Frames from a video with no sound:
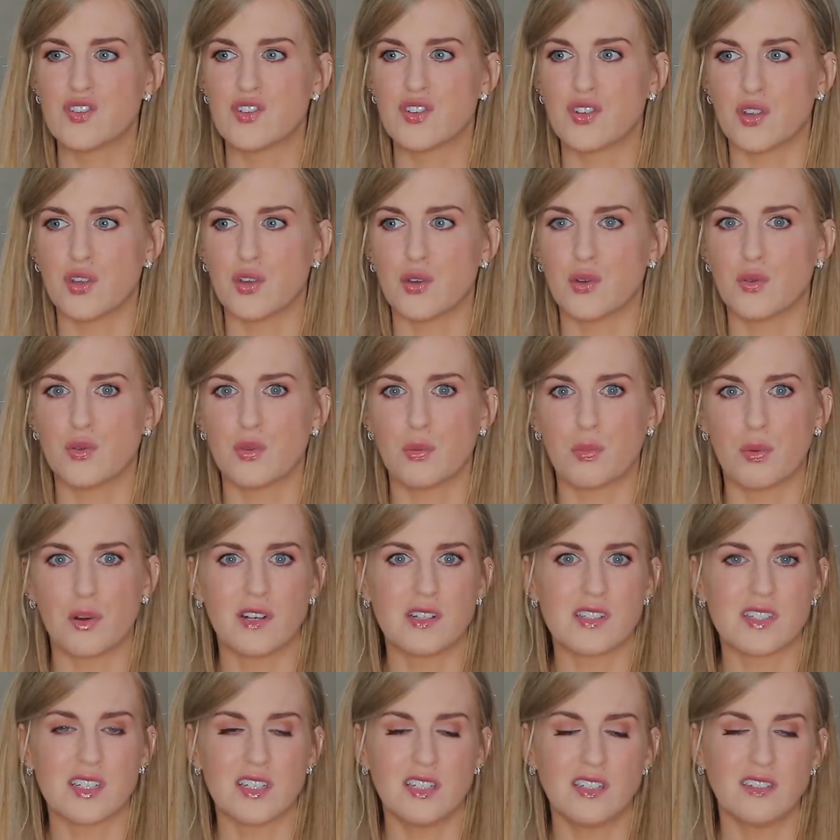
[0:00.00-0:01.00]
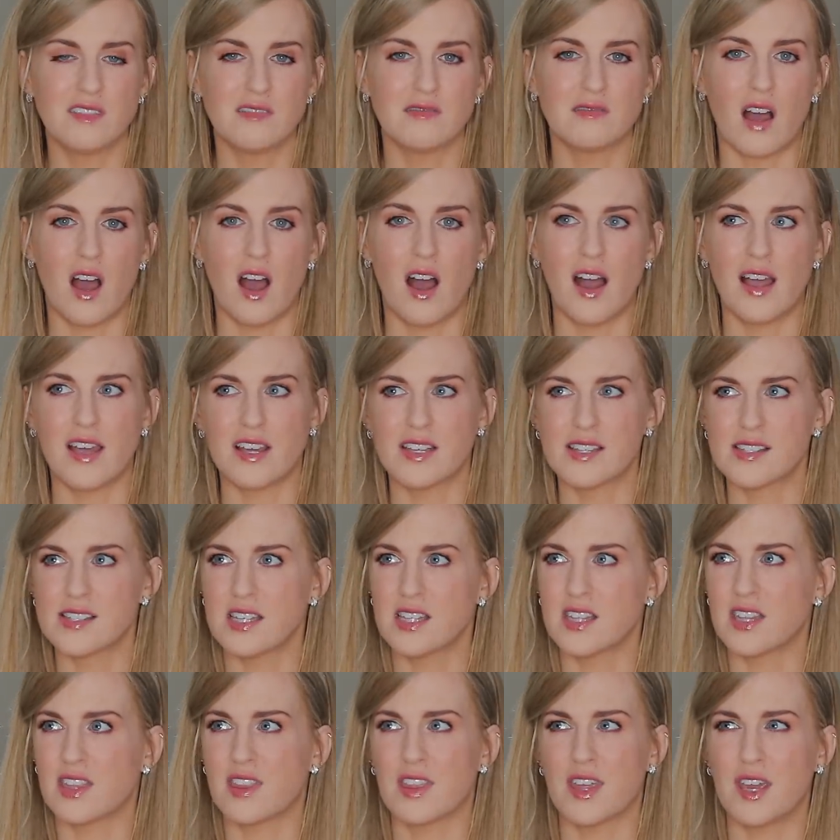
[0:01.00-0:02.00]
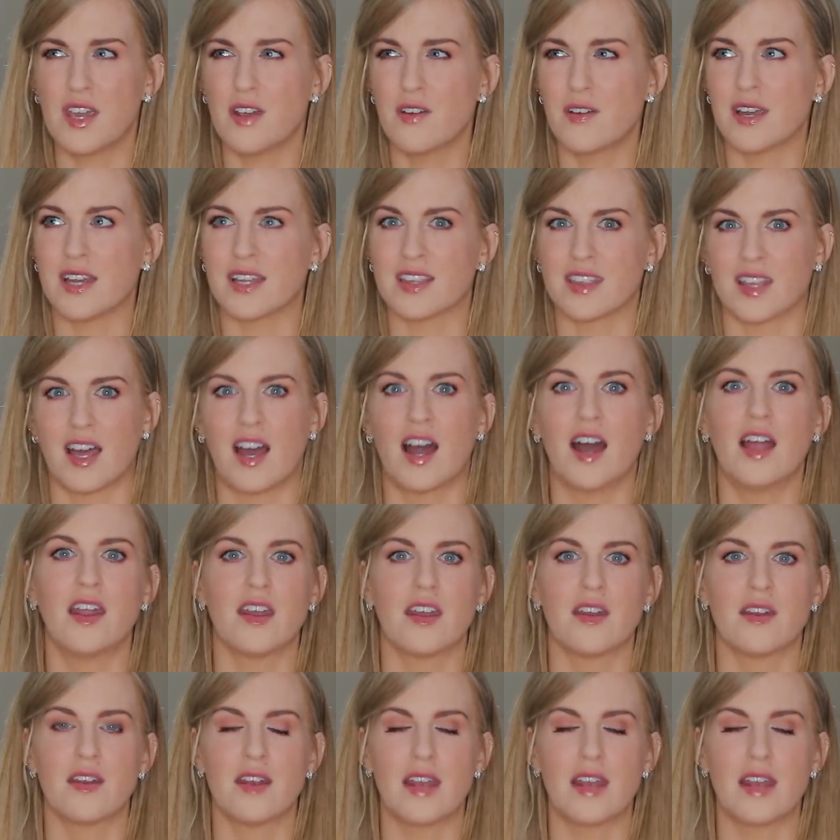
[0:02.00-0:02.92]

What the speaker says: to the person? I see the theory in that.